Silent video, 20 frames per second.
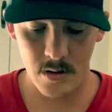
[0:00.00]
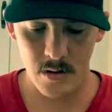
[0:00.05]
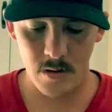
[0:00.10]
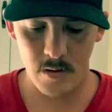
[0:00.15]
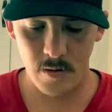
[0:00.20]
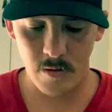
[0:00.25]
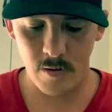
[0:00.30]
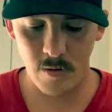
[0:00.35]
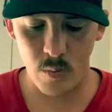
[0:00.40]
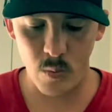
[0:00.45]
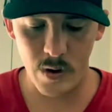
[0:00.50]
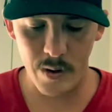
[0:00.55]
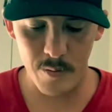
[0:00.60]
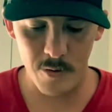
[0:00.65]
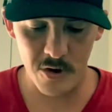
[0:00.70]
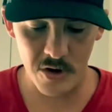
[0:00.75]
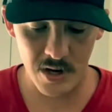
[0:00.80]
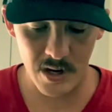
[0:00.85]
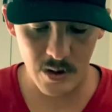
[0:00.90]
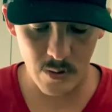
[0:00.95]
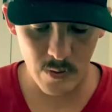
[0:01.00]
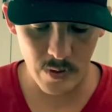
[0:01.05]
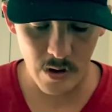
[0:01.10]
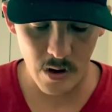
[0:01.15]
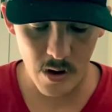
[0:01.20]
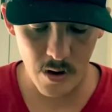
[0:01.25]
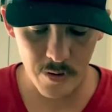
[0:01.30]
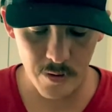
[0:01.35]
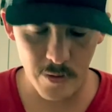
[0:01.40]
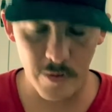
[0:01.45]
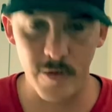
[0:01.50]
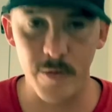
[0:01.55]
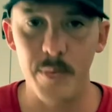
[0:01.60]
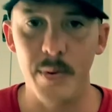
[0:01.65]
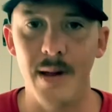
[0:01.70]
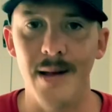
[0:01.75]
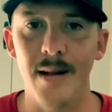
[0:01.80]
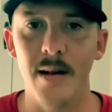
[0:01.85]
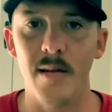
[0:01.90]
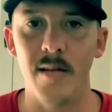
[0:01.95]
swim jig with an
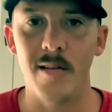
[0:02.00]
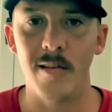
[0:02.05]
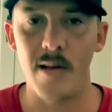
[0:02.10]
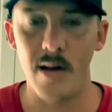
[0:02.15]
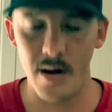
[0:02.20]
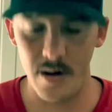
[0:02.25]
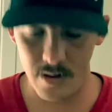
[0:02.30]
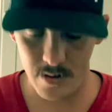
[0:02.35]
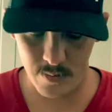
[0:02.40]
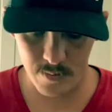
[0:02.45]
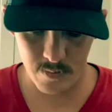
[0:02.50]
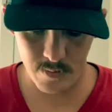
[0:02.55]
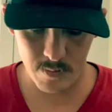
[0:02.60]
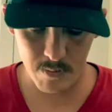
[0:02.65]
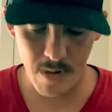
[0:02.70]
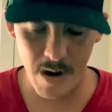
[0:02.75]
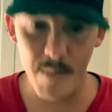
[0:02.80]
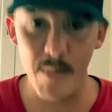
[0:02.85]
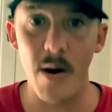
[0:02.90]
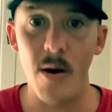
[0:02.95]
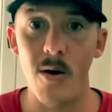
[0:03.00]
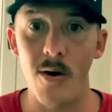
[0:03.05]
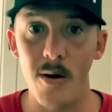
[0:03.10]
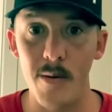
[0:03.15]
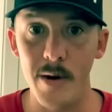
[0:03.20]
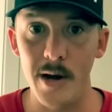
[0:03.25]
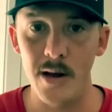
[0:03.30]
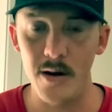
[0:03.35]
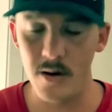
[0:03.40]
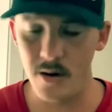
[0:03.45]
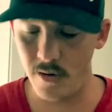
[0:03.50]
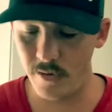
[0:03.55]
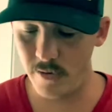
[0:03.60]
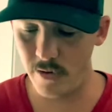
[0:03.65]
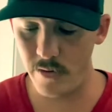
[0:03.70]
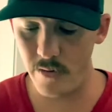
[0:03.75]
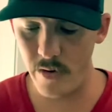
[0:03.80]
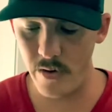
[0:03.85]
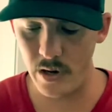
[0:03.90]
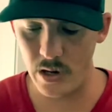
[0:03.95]
underspin setup made by Harmony Hooks. They're
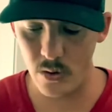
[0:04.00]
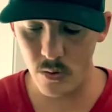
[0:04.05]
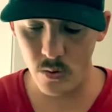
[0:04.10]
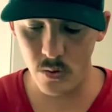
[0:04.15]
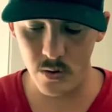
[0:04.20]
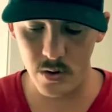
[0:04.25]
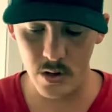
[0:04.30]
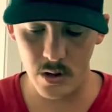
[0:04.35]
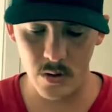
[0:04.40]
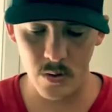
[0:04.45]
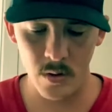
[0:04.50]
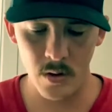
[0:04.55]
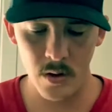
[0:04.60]
really cool too.